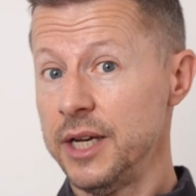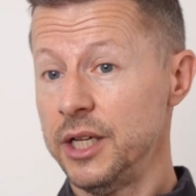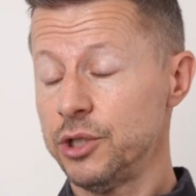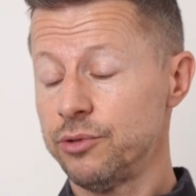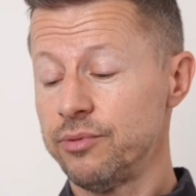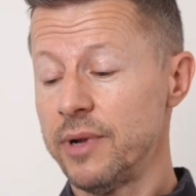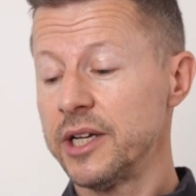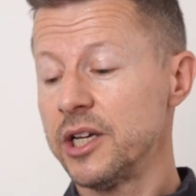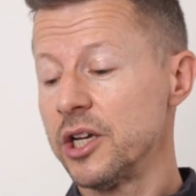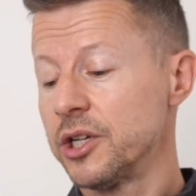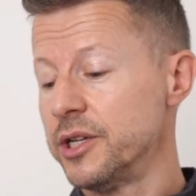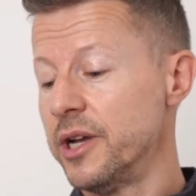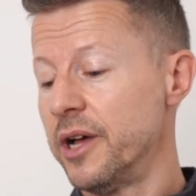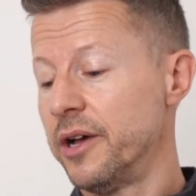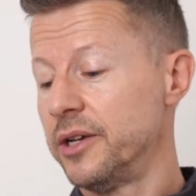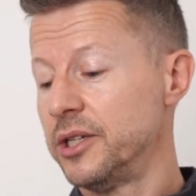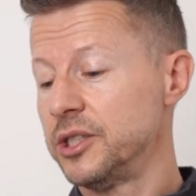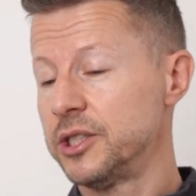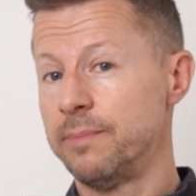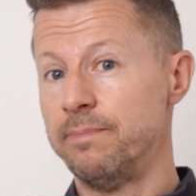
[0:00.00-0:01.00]
it's
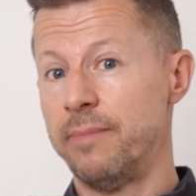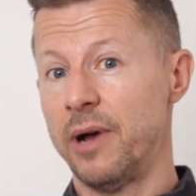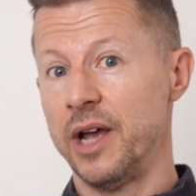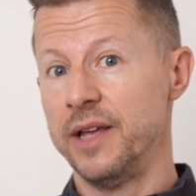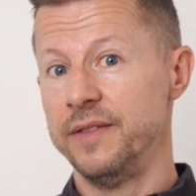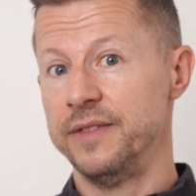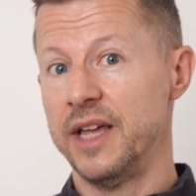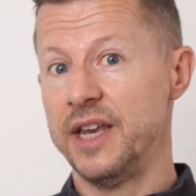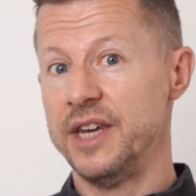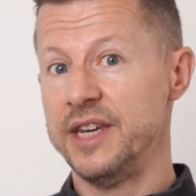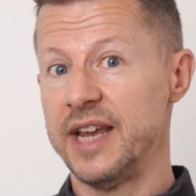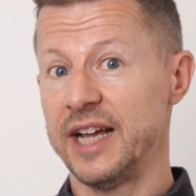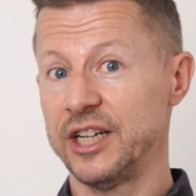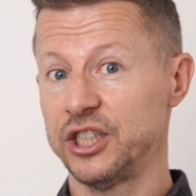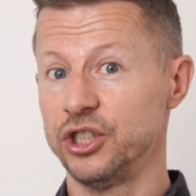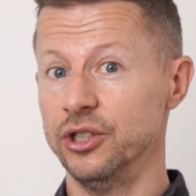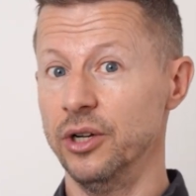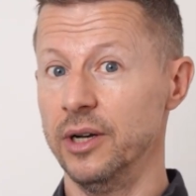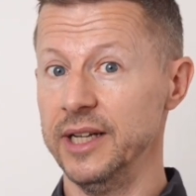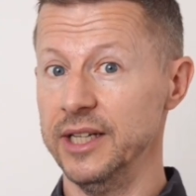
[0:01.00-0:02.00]
recognised by the
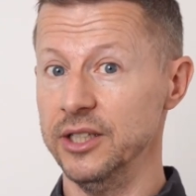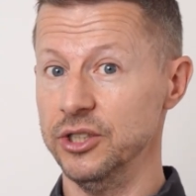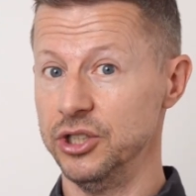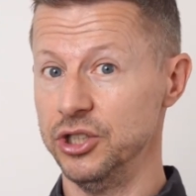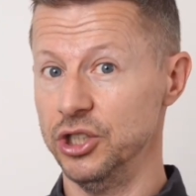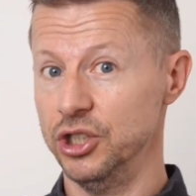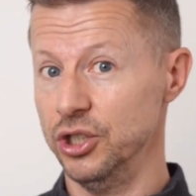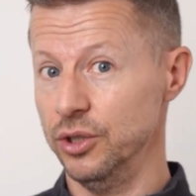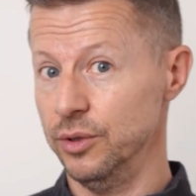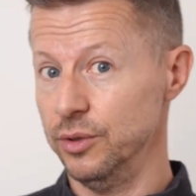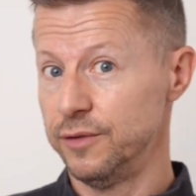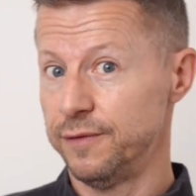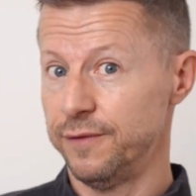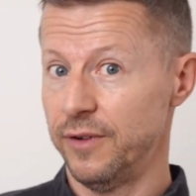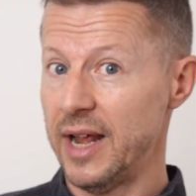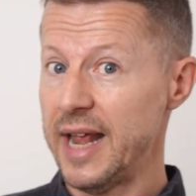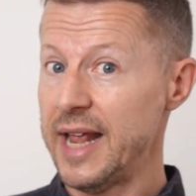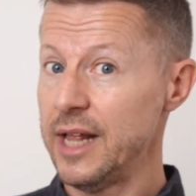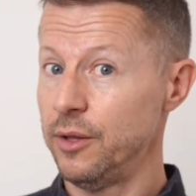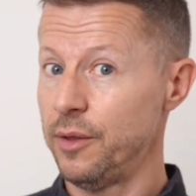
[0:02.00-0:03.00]
National Institute
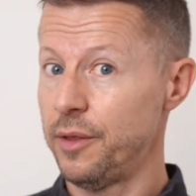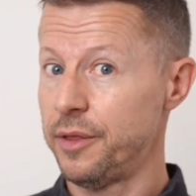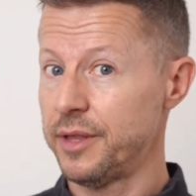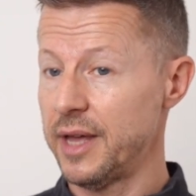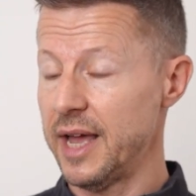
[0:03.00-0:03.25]
for Health